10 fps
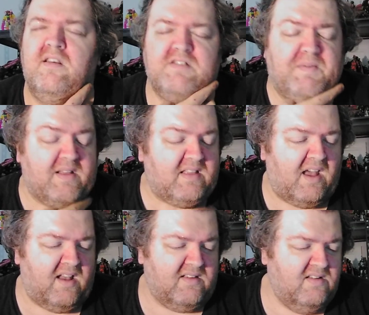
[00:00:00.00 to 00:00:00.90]
stuff like
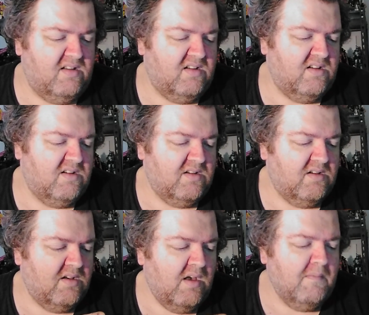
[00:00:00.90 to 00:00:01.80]
that.
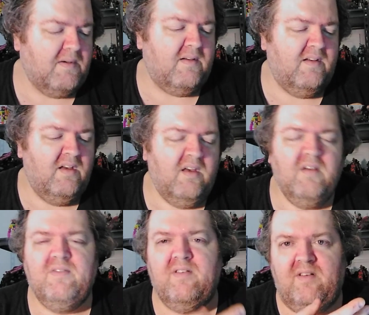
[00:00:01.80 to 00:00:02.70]
But
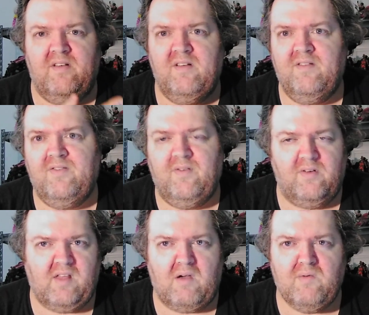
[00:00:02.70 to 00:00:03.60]

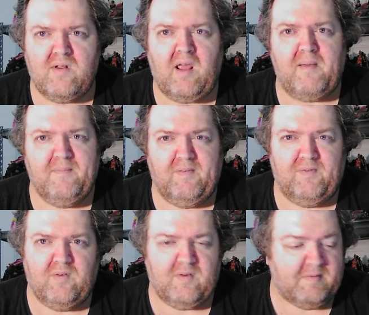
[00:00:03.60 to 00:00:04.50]
for that one, I
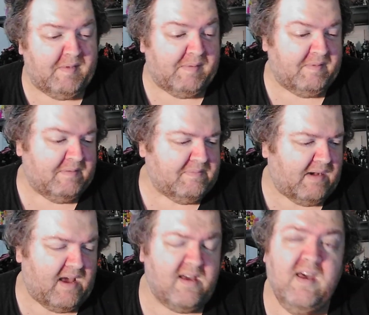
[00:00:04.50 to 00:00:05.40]
prefer it to be in
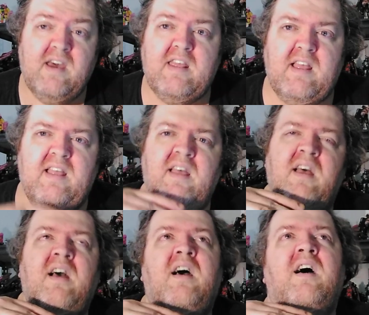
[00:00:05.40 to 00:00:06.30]
black. And
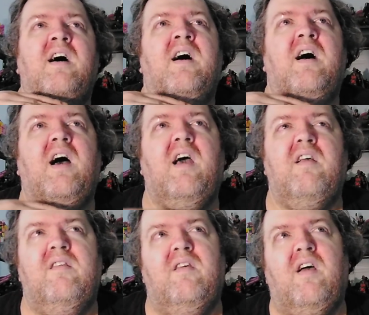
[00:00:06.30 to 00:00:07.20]

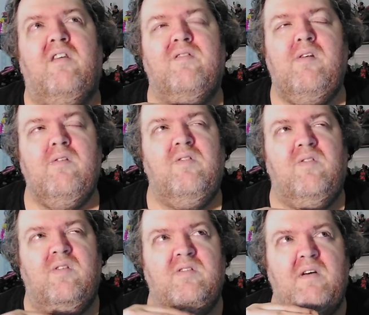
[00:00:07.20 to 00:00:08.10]
I
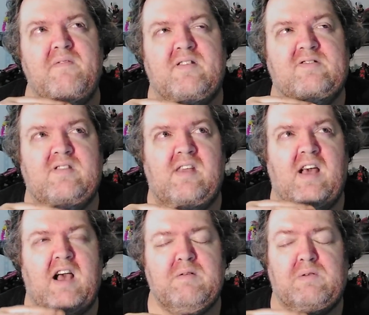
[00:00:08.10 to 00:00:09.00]
really would love to see
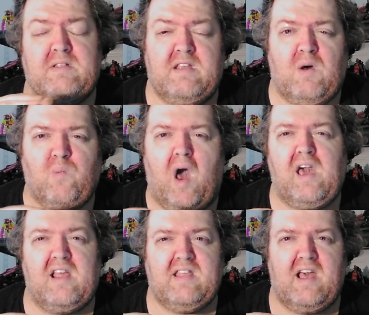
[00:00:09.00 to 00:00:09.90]
how you take a
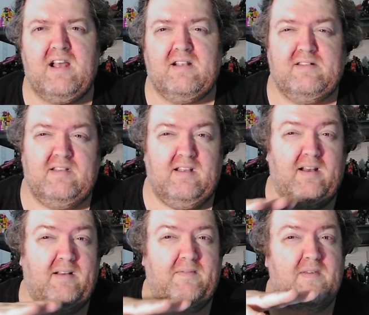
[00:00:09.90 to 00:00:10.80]
whack at that
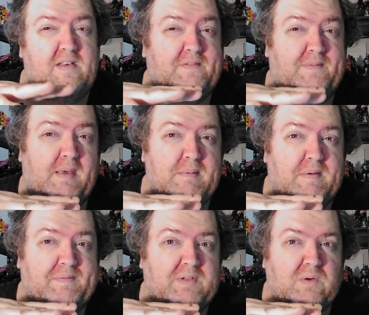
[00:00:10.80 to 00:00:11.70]
to make it be able
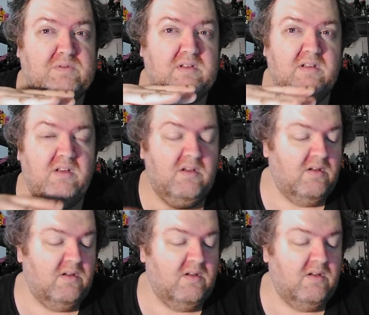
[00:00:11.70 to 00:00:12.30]
to float.